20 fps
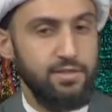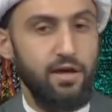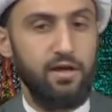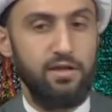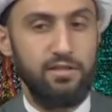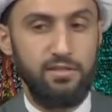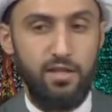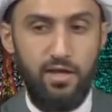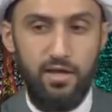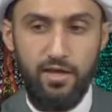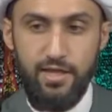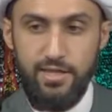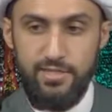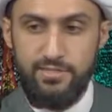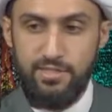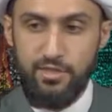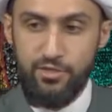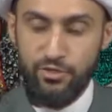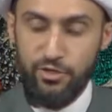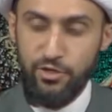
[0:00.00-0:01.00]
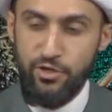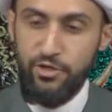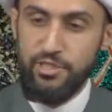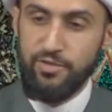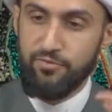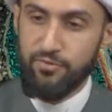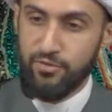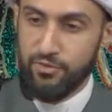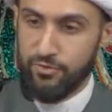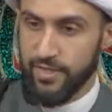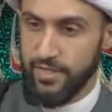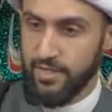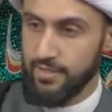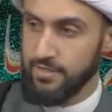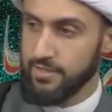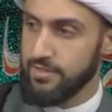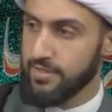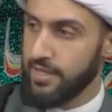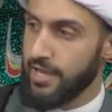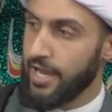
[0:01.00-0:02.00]
Allah is the third of
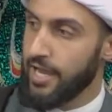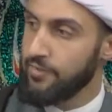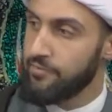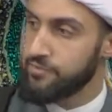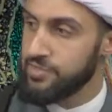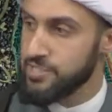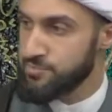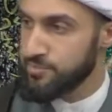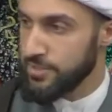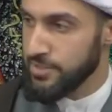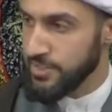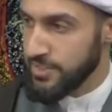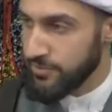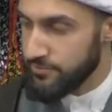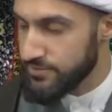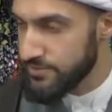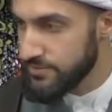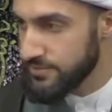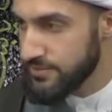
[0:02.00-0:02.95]
three have disbelieved.